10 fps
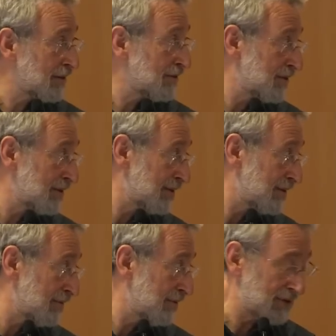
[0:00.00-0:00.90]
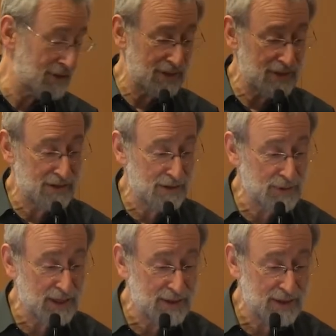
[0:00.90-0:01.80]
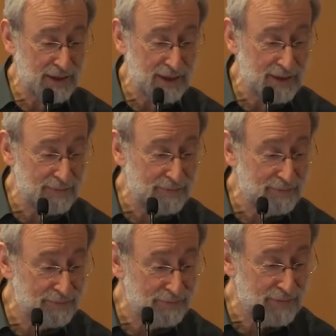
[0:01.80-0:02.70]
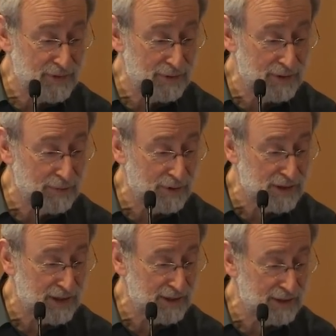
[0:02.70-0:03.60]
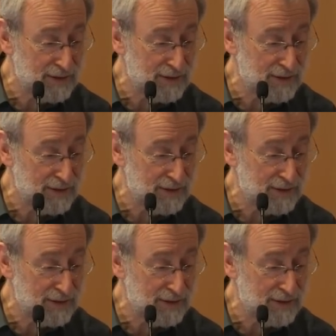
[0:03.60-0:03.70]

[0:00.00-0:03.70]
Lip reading: it goes to so that we get the what's it?